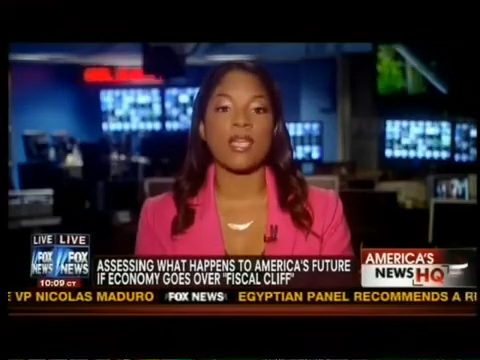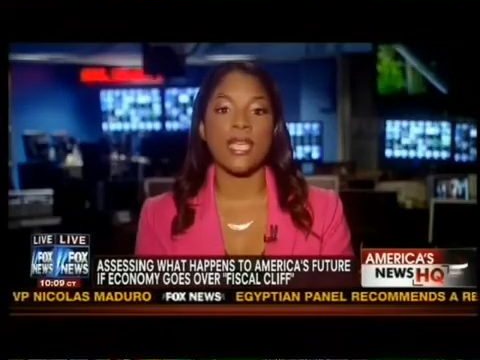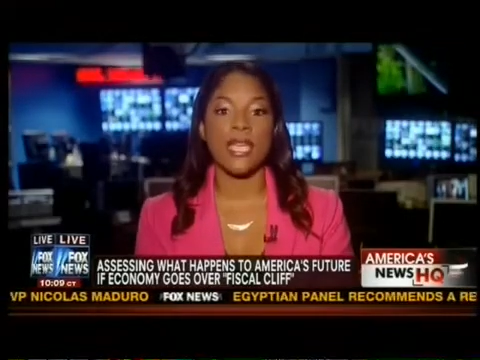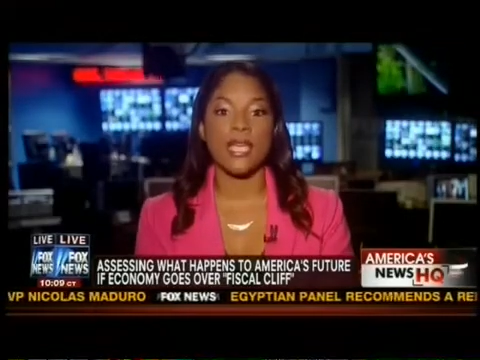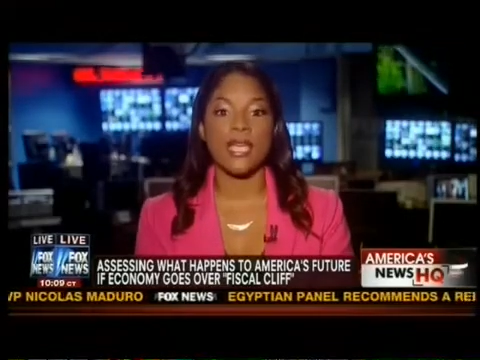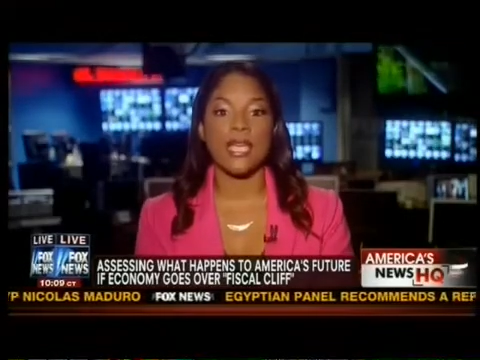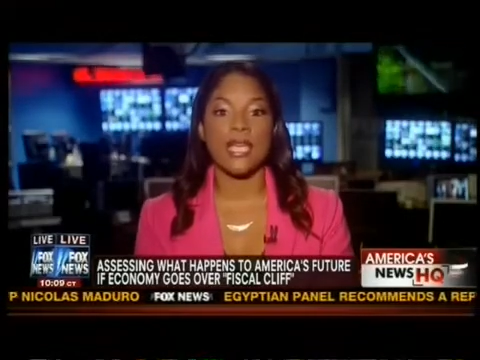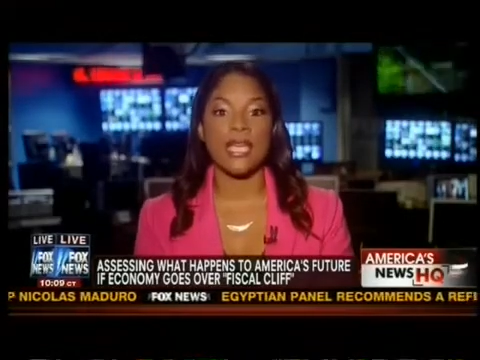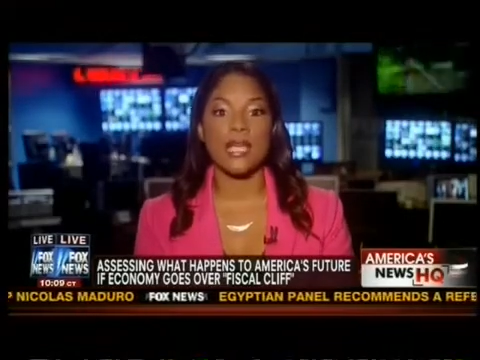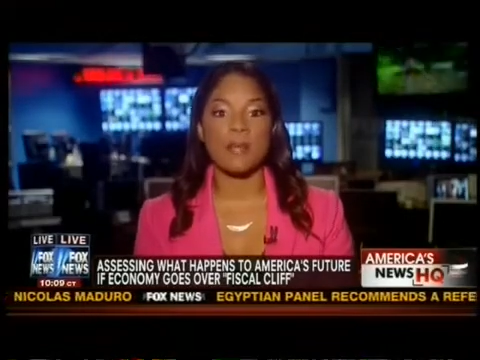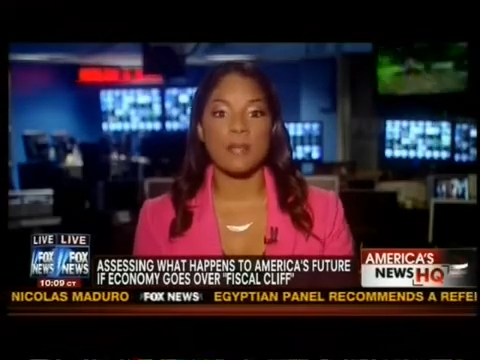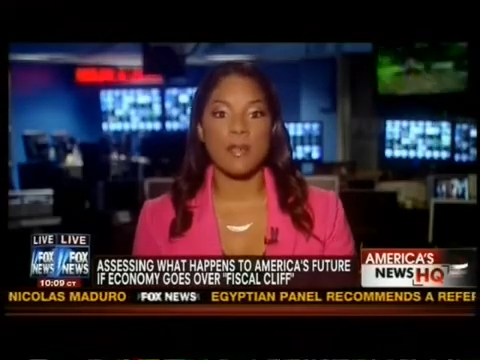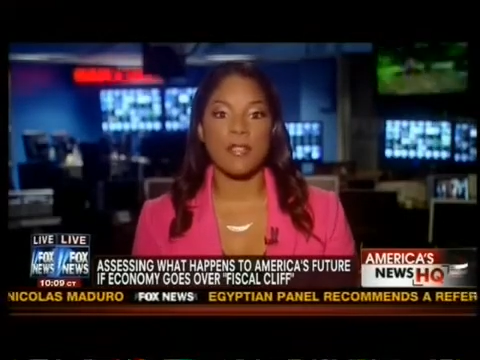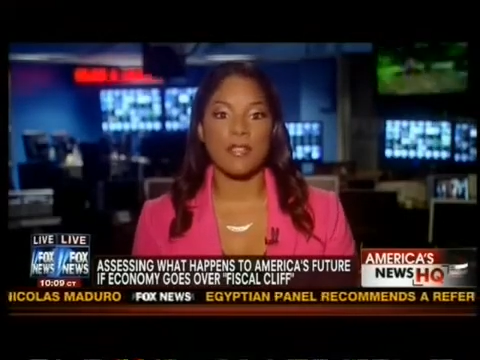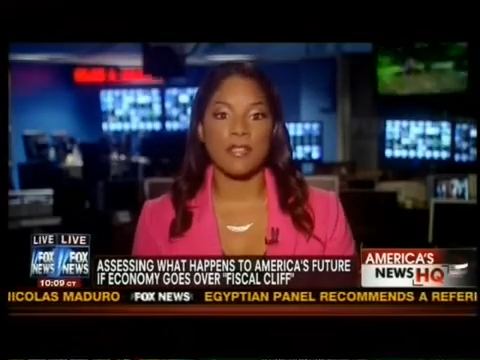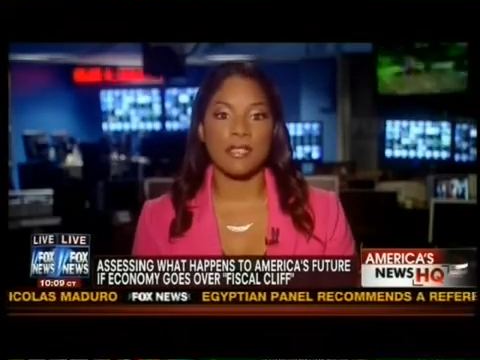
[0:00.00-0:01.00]
keep
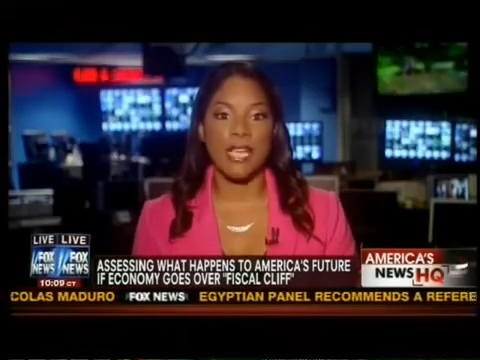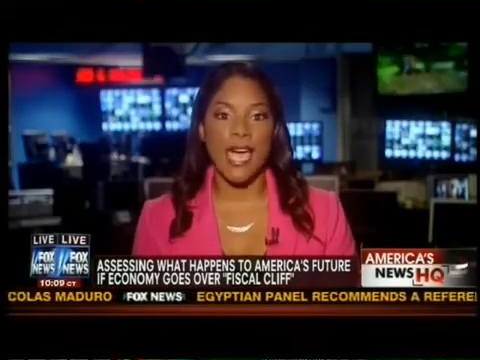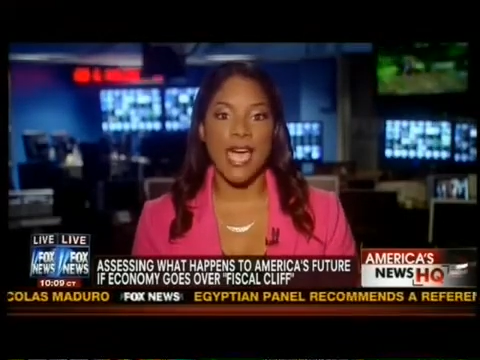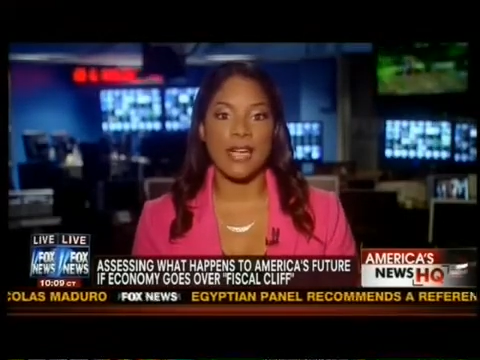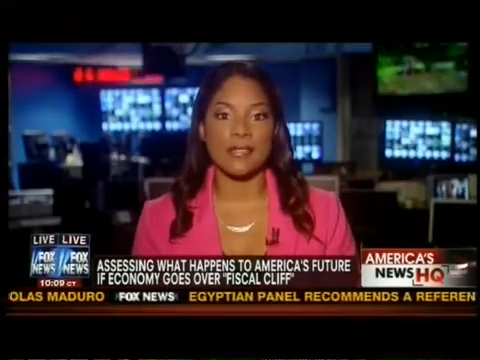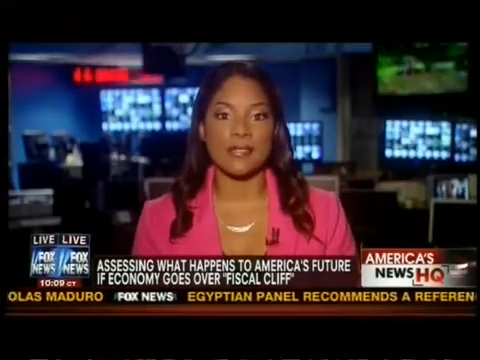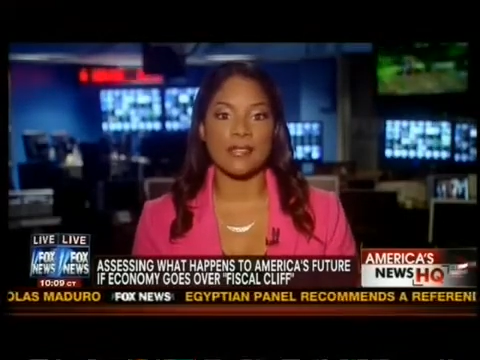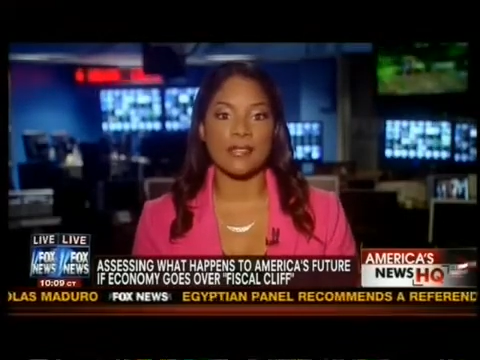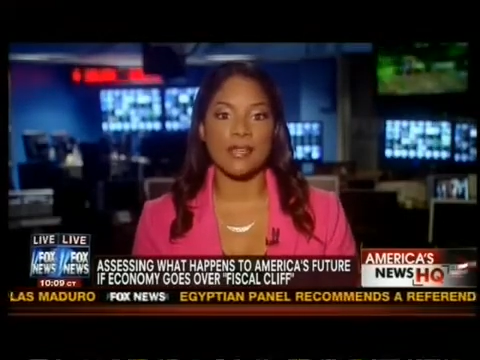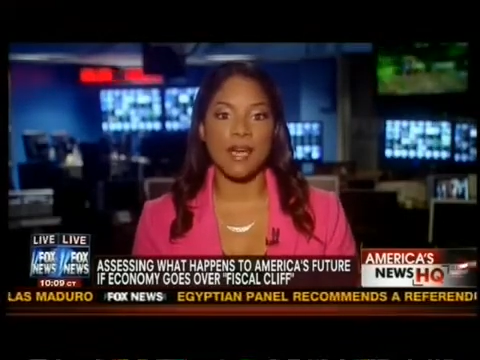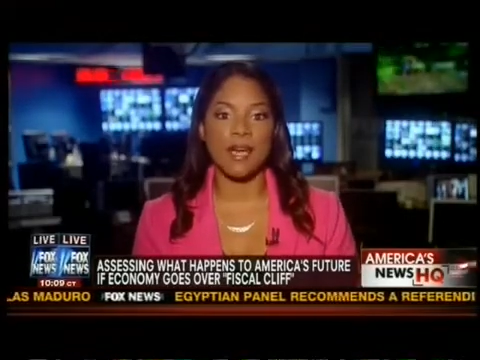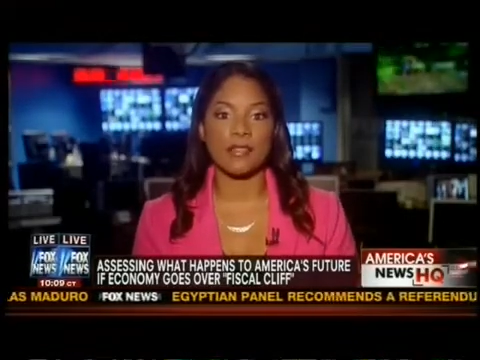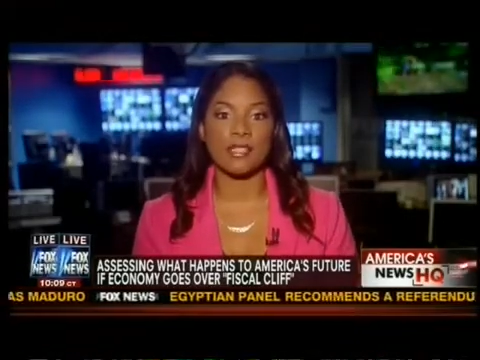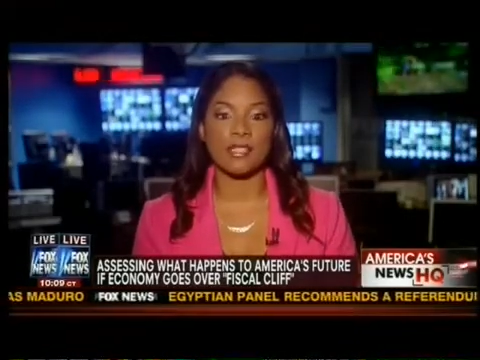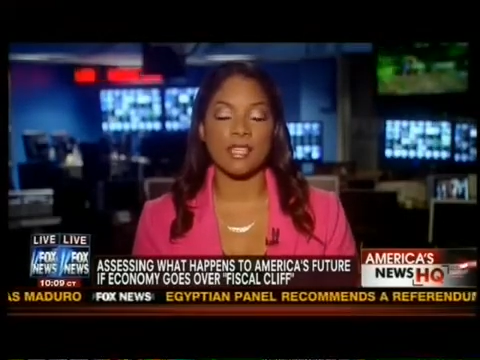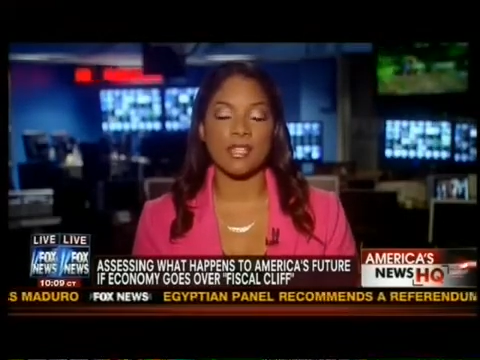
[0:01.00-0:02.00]
the tax
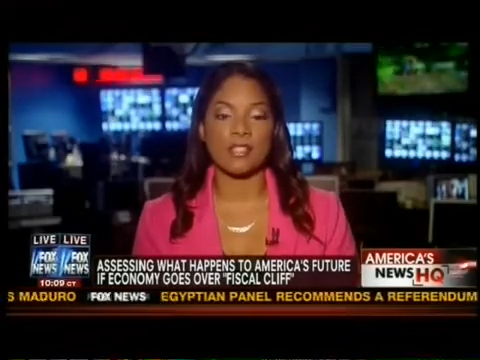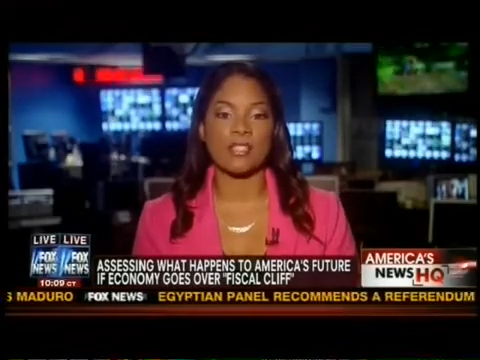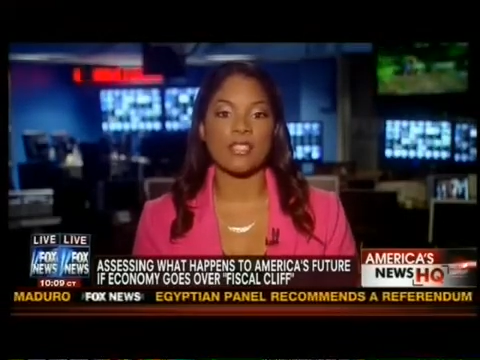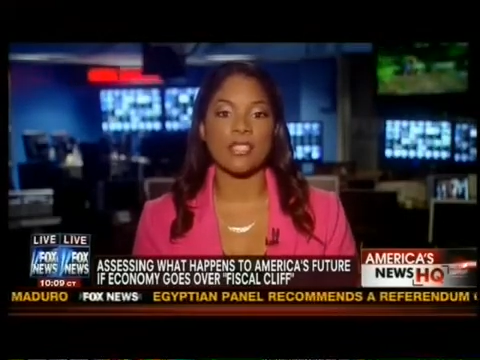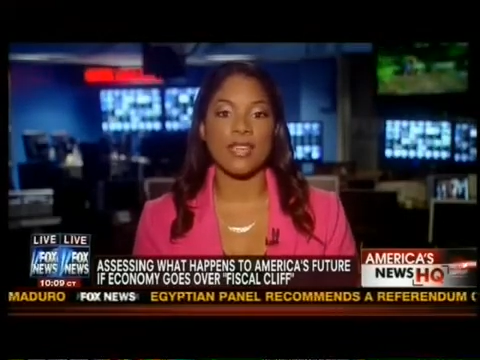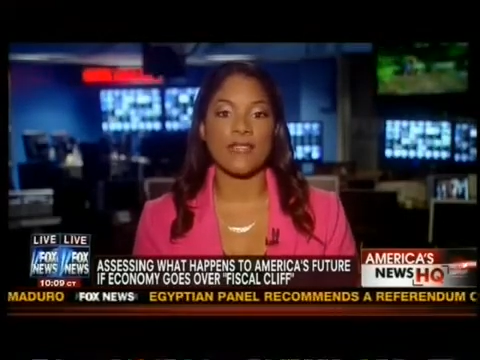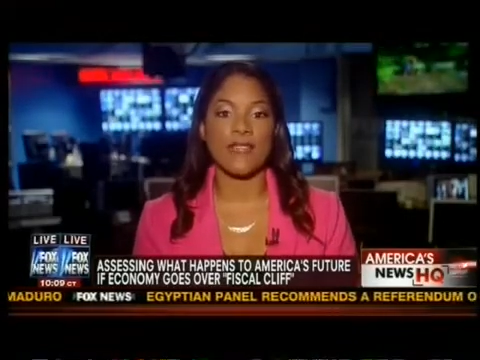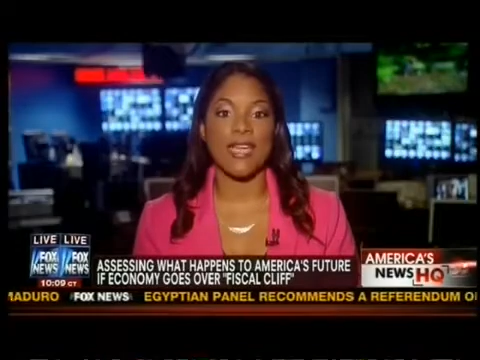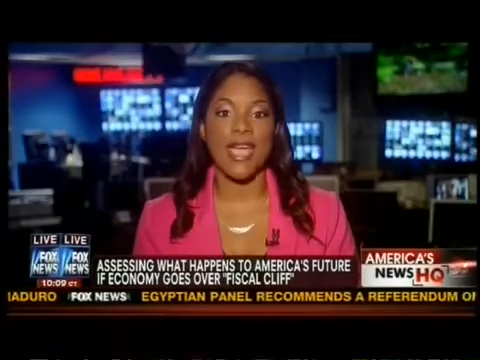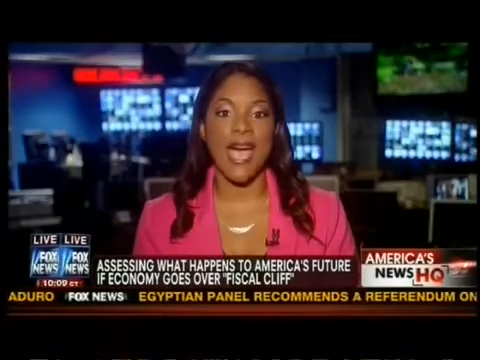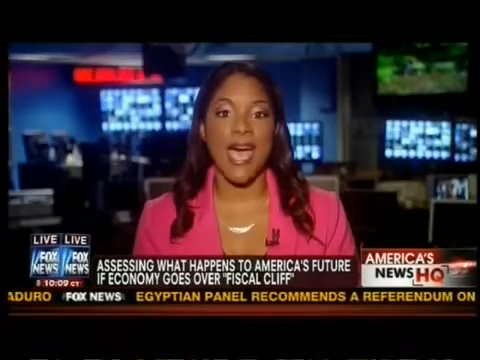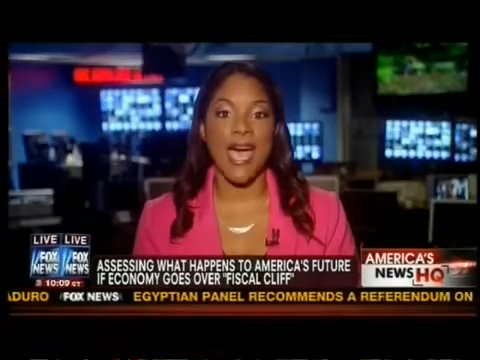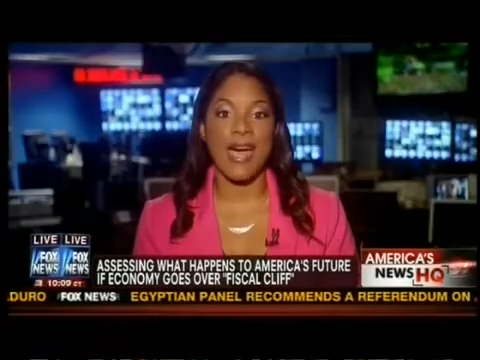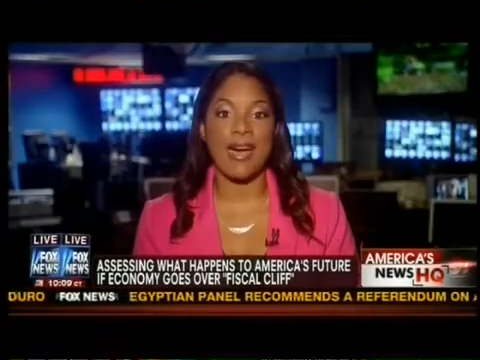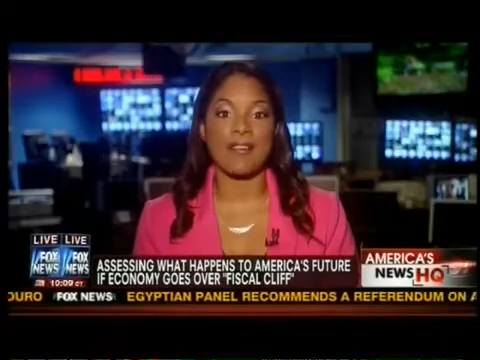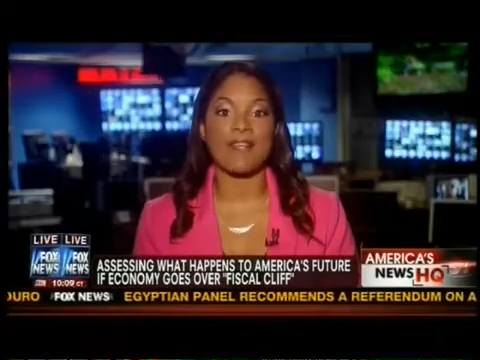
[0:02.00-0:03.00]
deductions that they
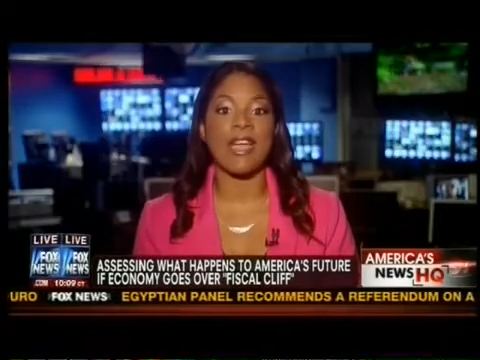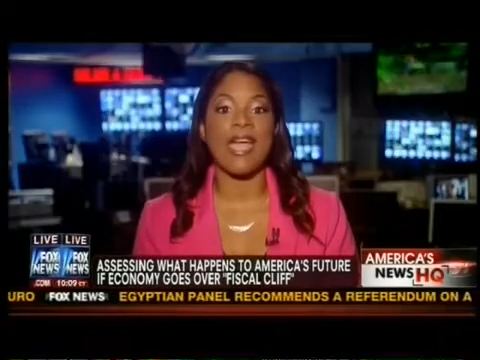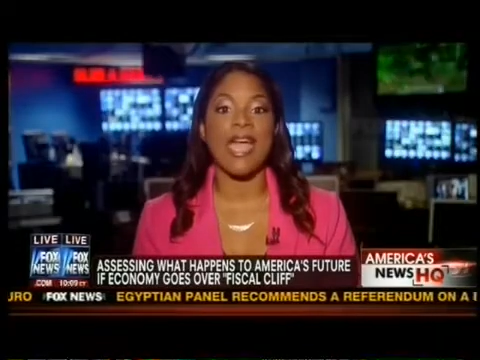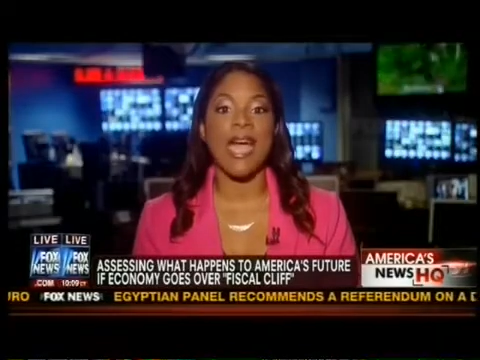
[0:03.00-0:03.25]
have